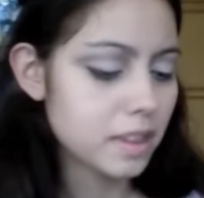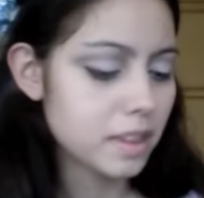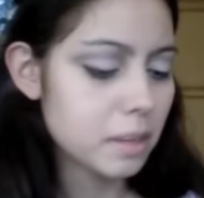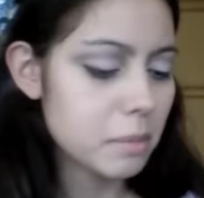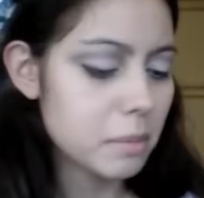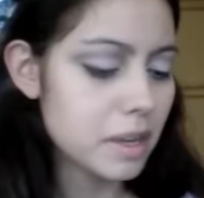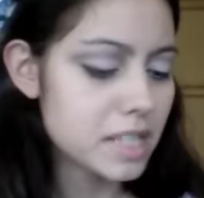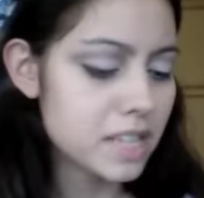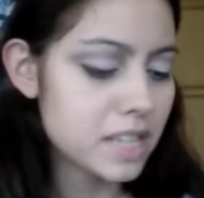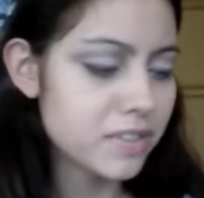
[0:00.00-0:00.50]

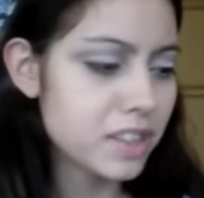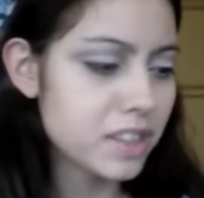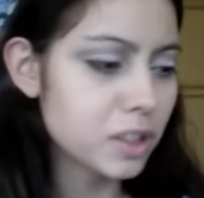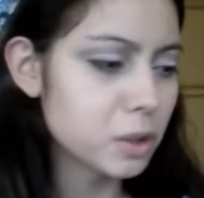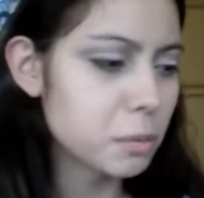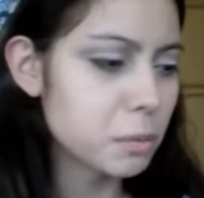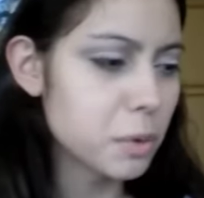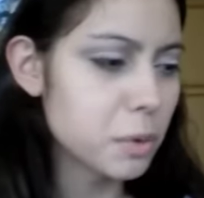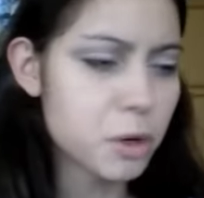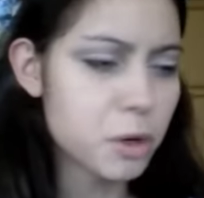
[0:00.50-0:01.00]
Makes everything a
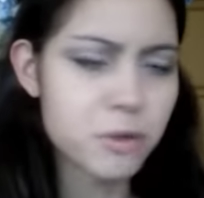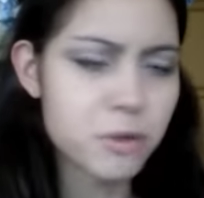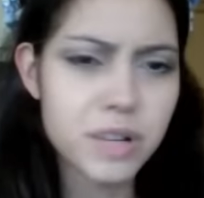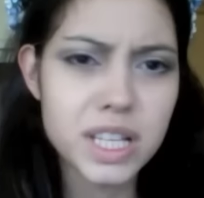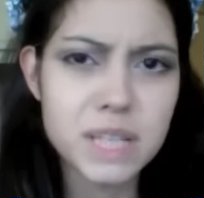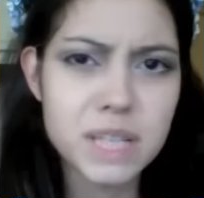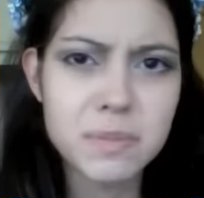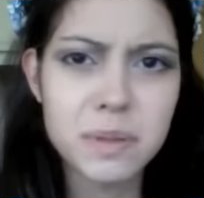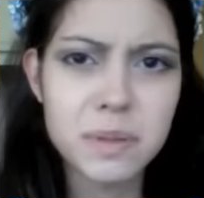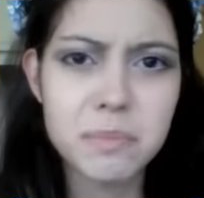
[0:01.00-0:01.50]
little more
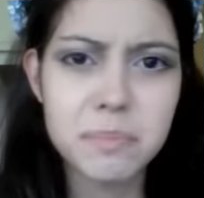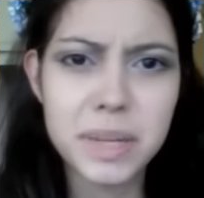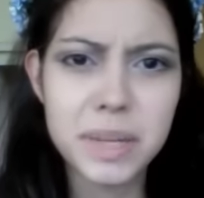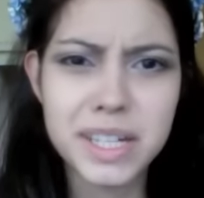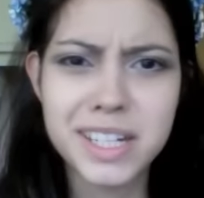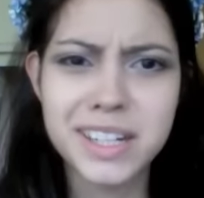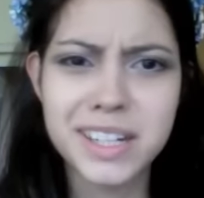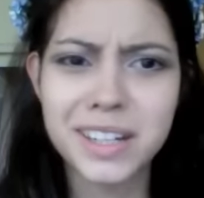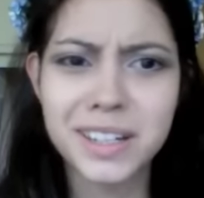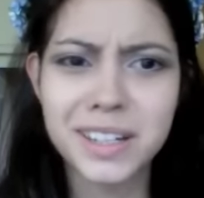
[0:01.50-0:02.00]
crisp and
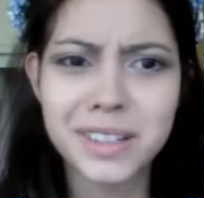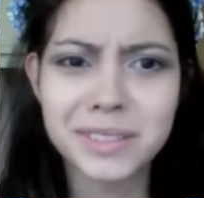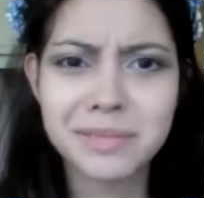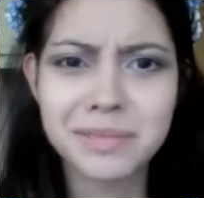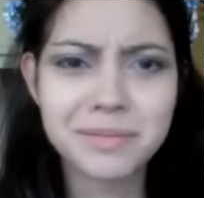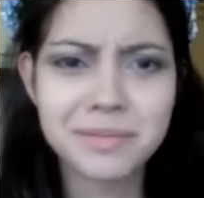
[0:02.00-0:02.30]
better.